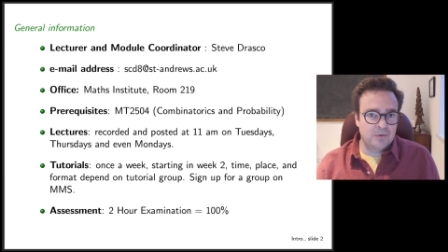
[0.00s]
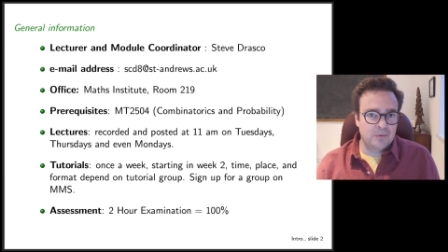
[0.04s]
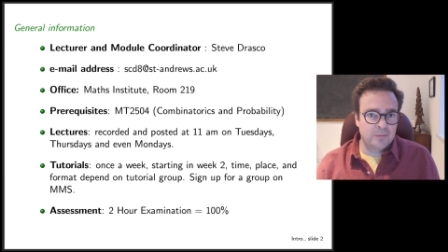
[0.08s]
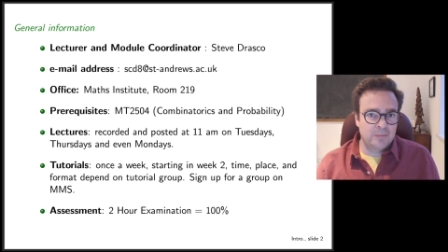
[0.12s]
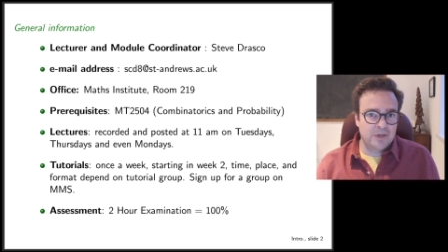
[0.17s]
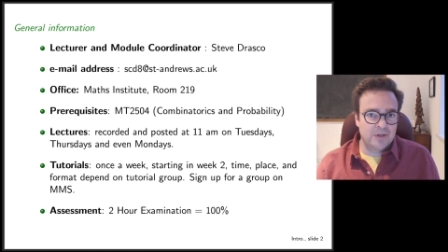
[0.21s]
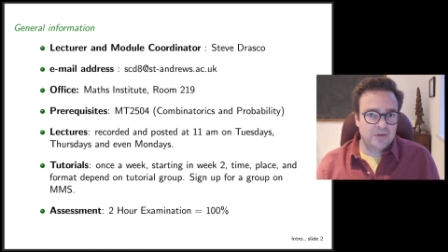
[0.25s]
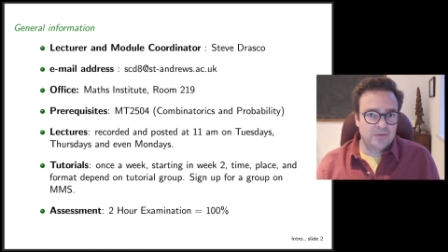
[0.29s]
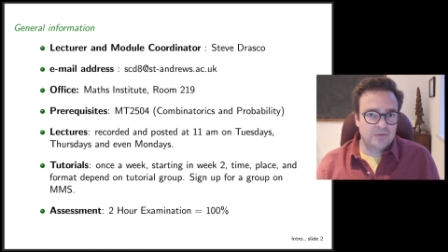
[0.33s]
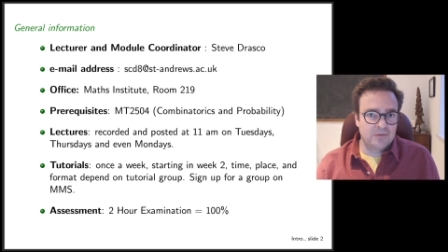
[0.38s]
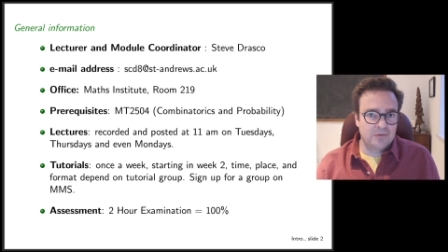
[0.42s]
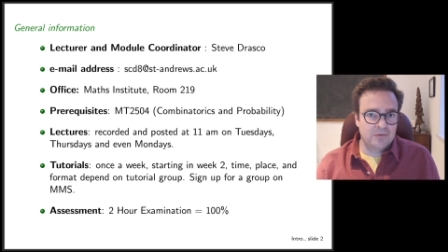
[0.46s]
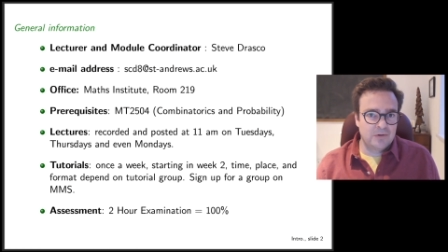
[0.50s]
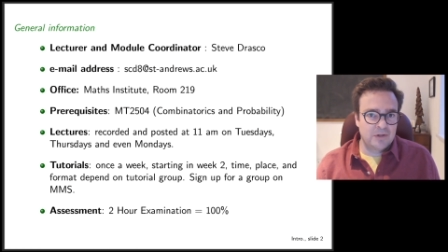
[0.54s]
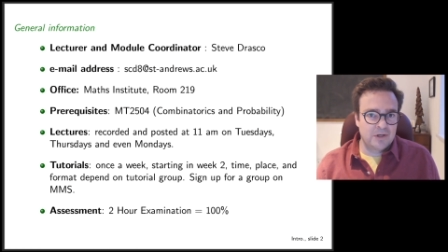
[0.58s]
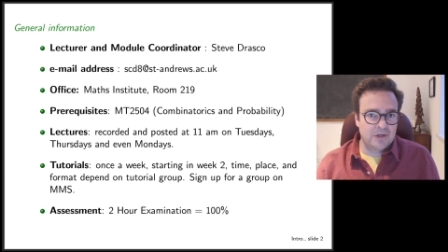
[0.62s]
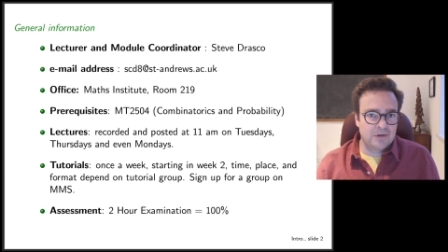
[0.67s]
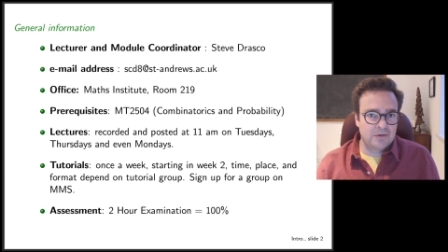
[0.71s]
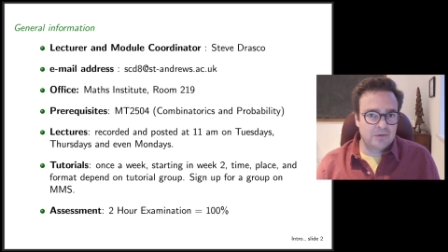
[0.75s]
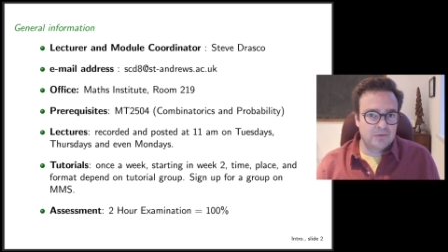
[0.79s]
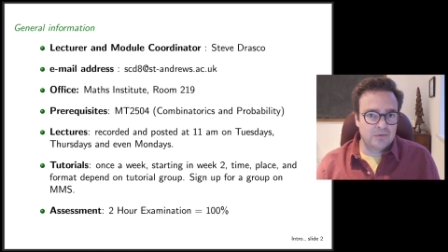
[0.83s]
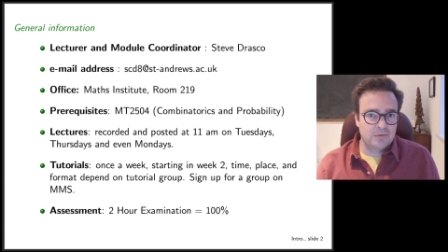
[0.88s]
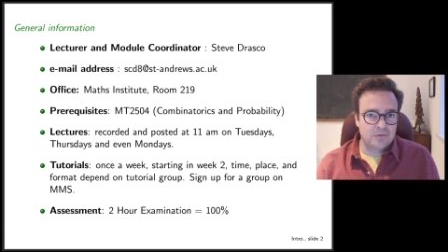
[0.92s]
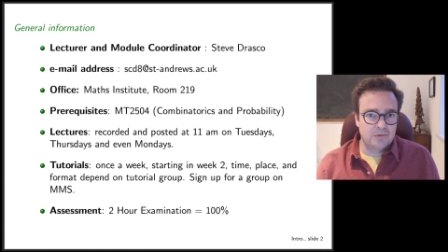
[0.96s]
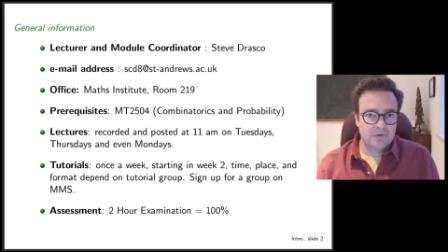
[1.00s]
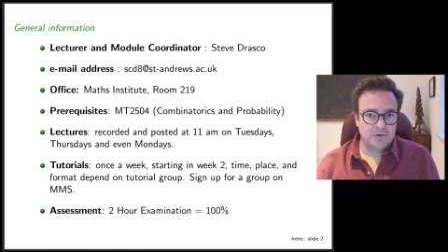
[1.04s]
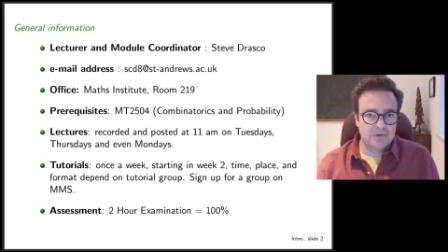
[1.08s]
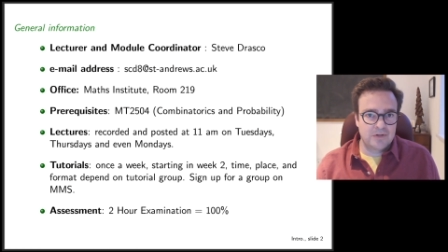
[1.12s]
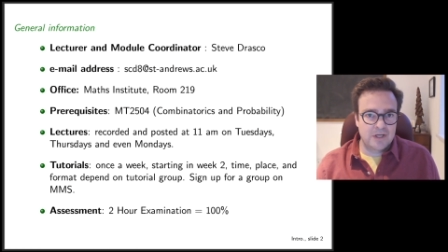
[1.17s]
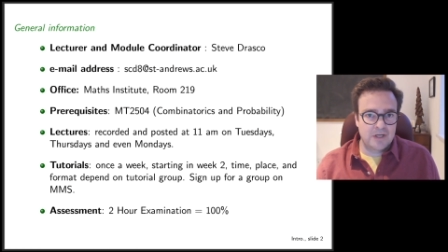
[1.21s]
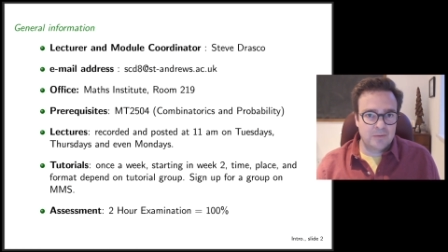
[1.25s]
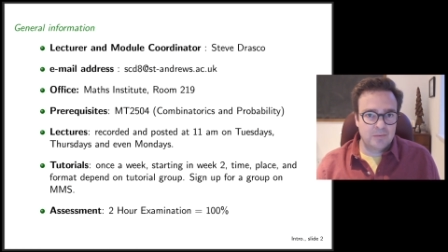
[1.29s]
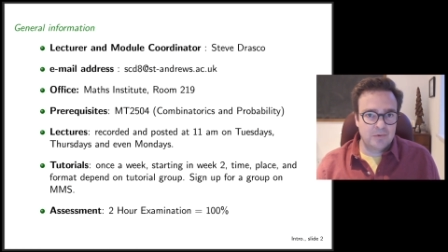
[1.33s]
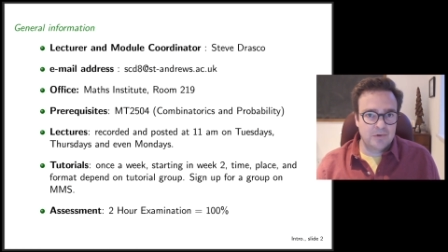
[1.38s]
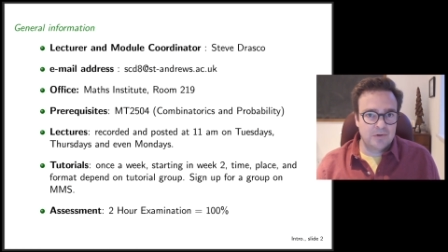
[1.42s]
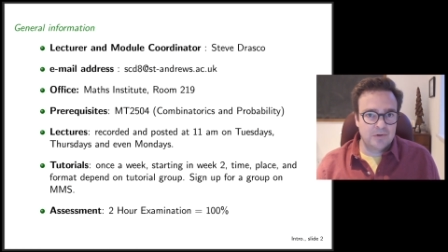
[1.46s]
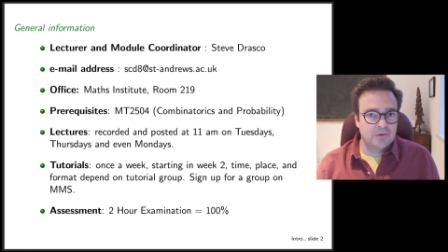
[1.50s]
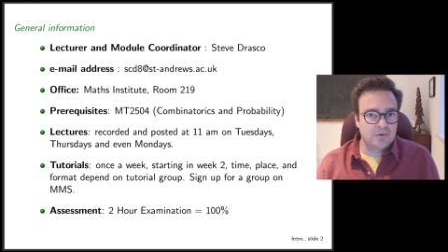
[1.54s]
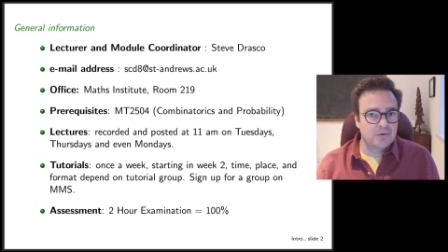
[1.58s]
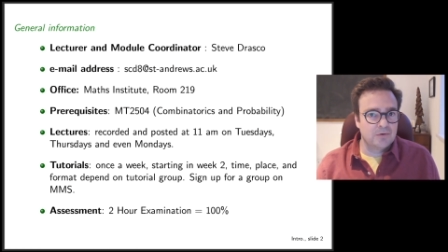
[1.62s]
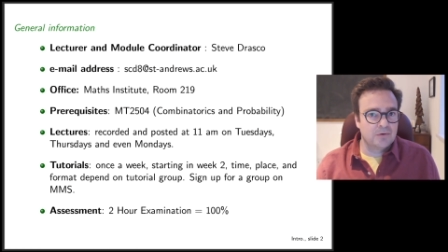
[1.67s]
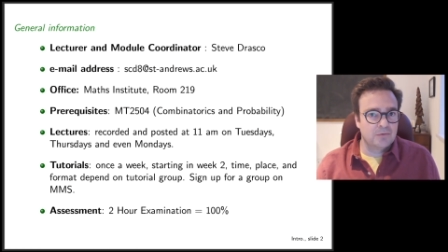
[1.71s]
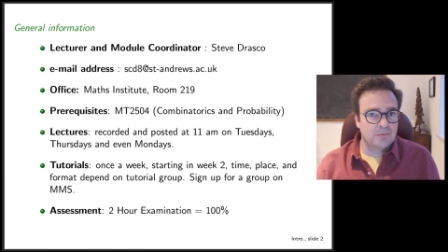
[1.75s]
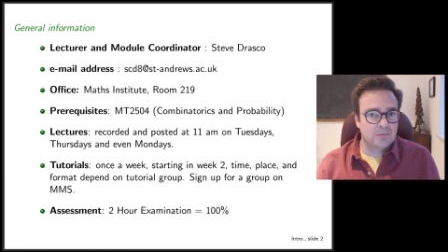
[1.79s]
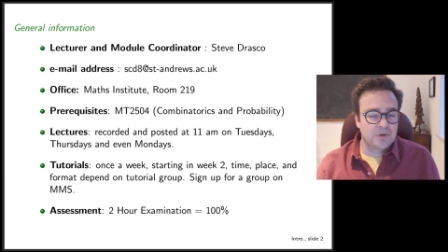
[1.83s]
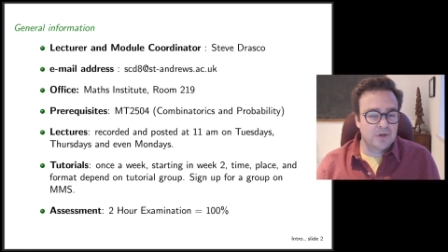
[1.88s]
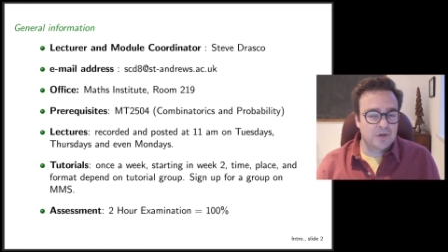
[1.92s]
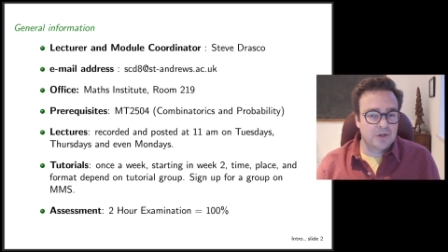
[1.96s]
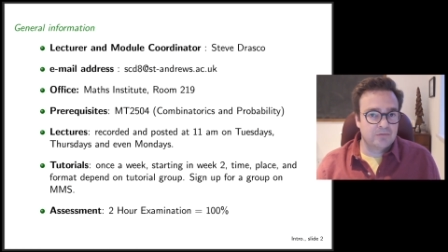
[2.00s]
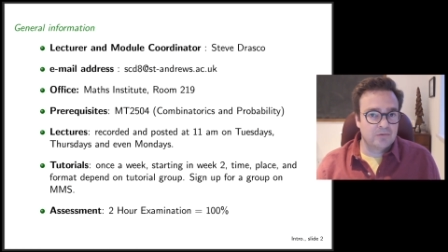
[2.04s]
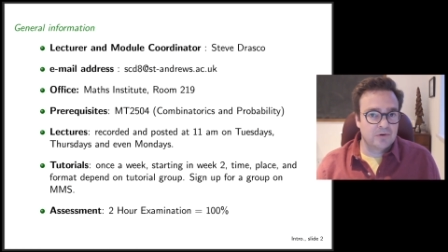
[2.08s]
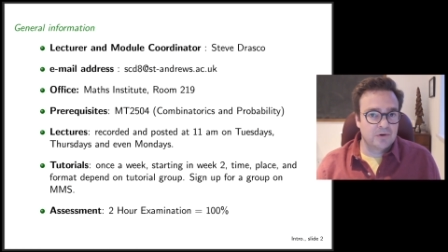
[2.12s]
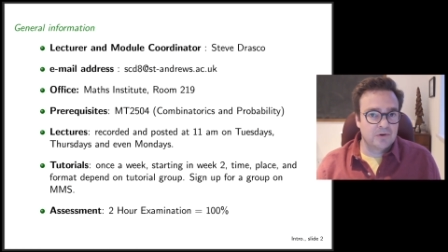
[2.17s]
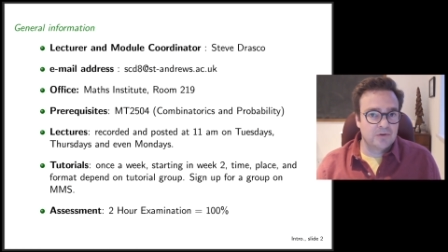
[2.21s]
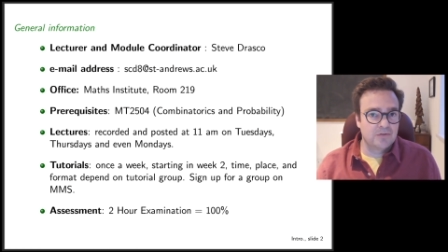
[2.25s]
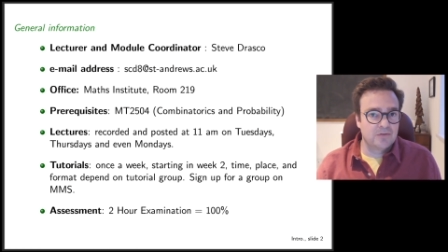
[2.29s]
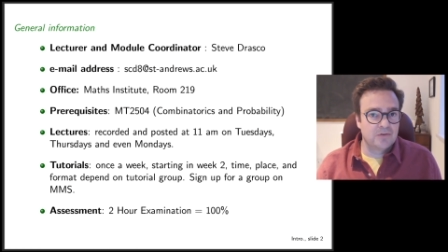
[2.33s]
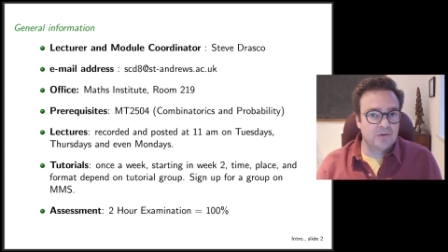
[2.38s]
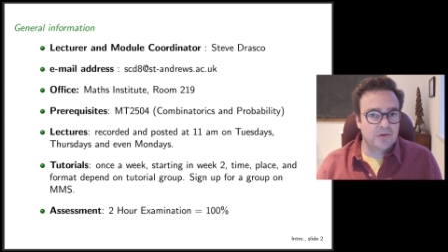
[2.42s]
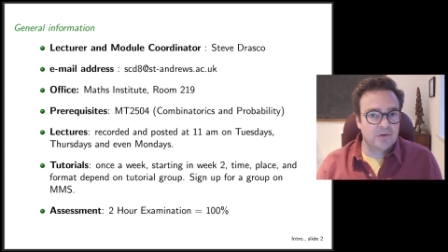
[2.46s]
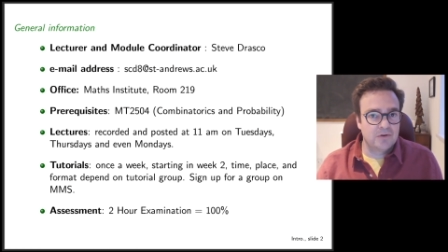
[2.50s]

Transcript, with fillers: or pencil out or a tablet or whatever it is